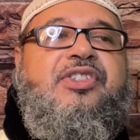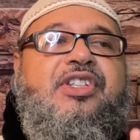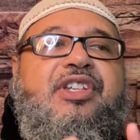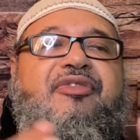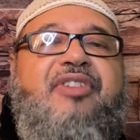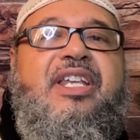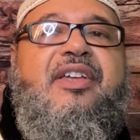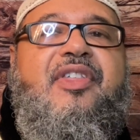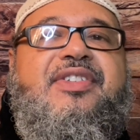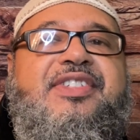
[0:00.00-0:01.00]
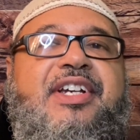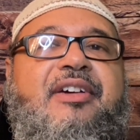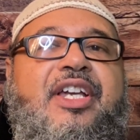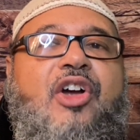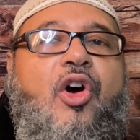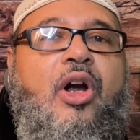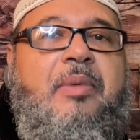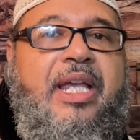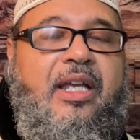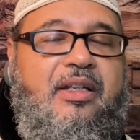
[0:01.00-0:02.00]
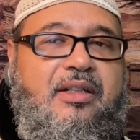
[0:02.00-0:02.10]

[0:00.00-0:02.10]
the defeat of the Assyrian army.